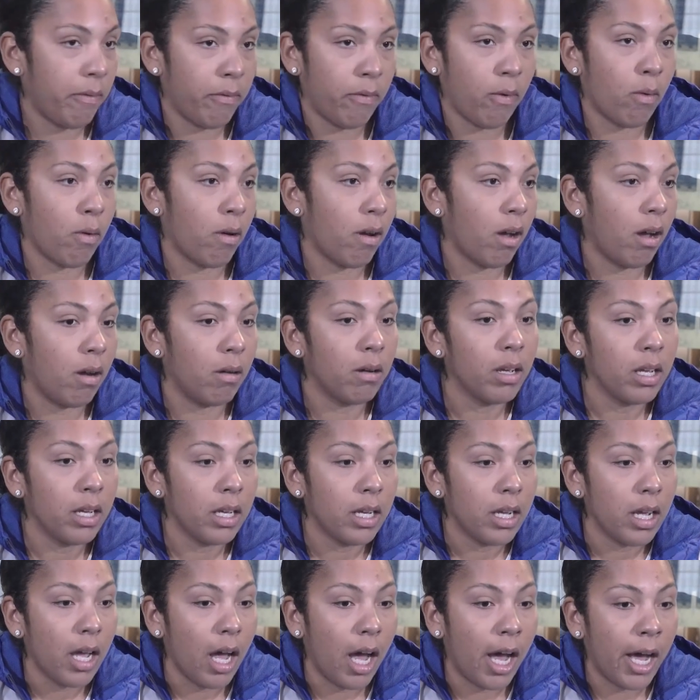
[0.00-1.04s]
4-0.
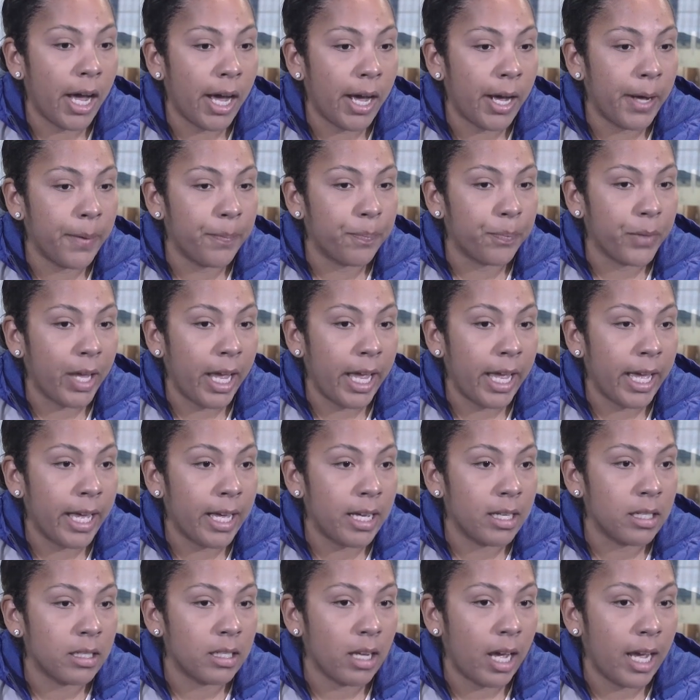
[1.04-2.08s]

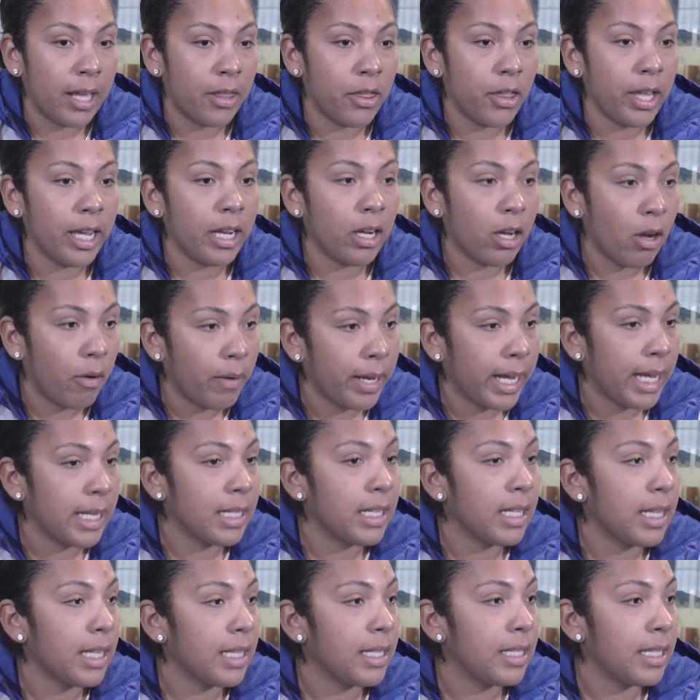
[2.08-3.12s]
And I think going
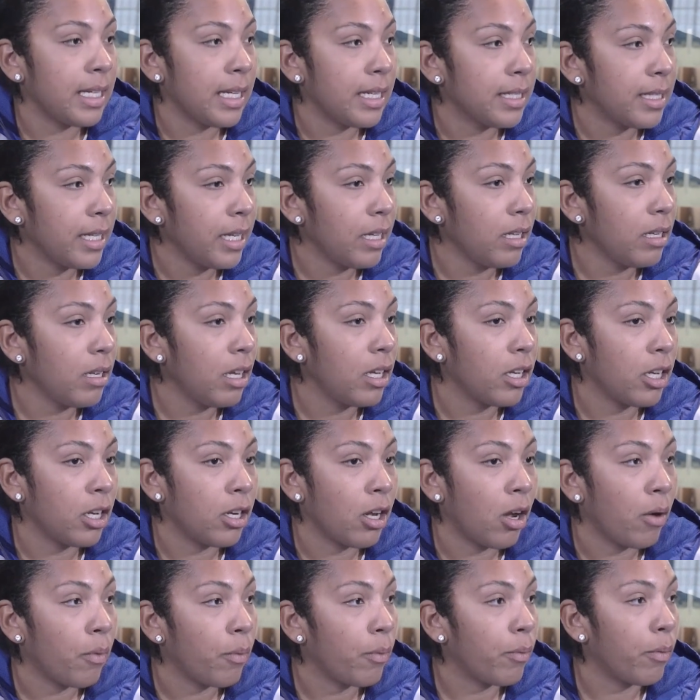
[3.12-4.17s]
into this season,
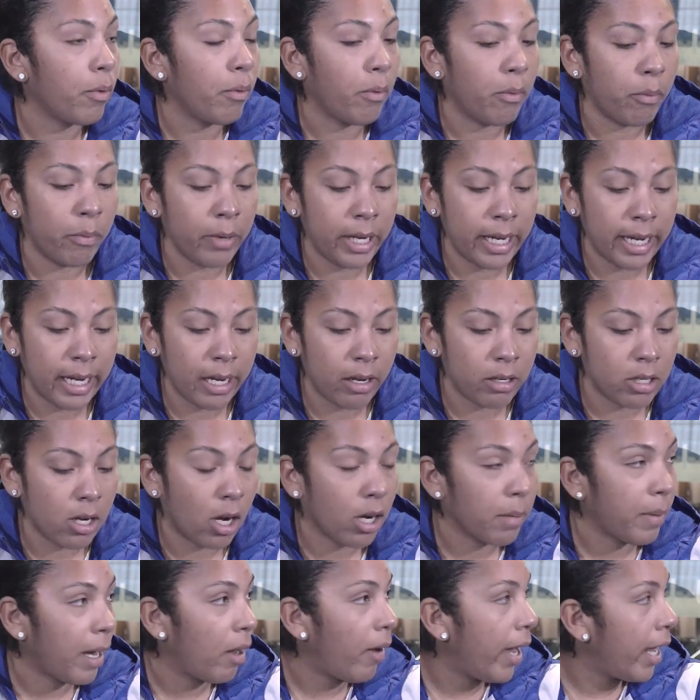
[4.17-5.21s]
we
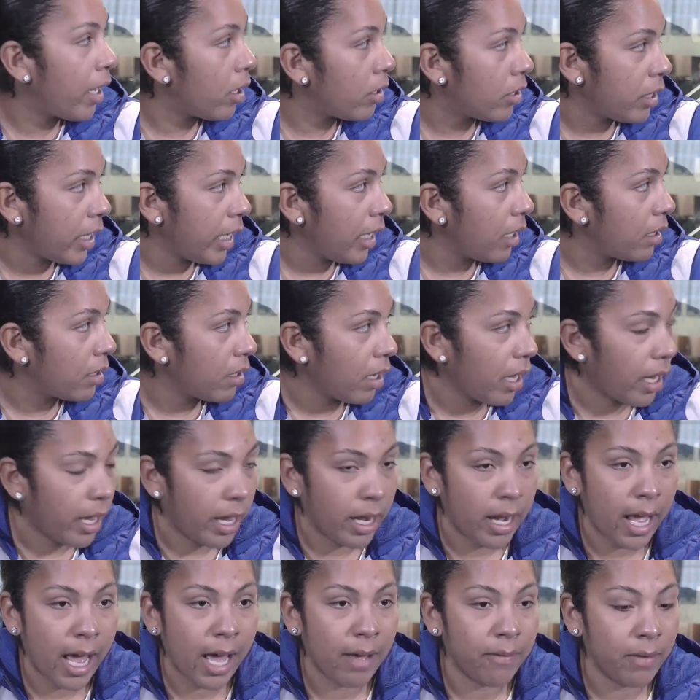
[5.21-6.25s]
talk about energy
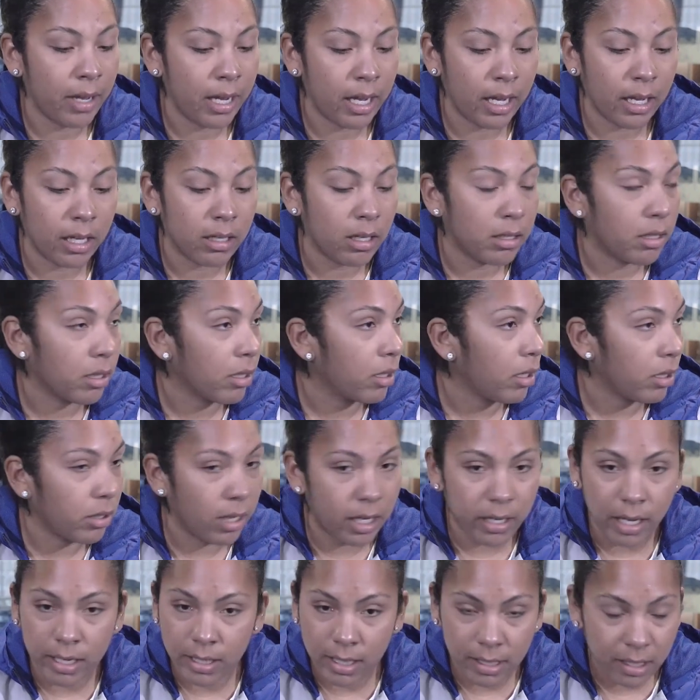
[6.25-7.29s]
and having
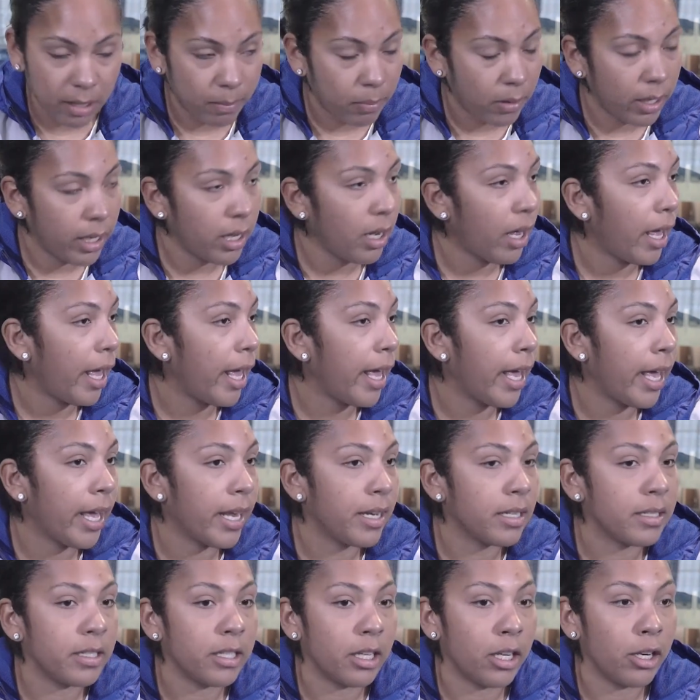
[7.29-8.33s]
discipline
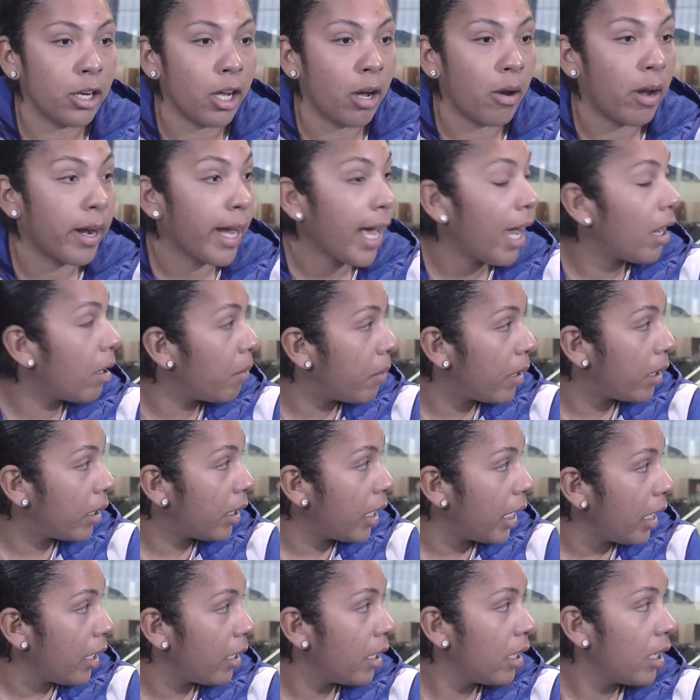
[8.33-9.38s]
and,
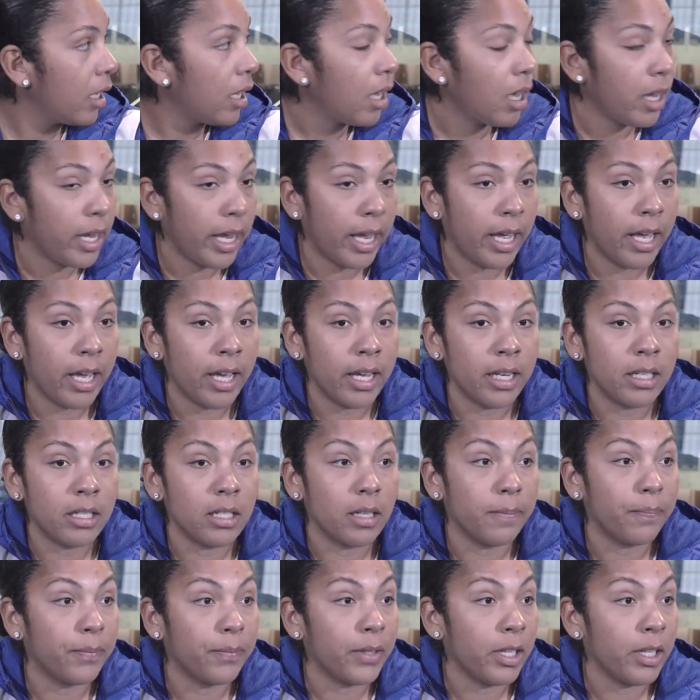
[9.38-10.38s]
accountability. And,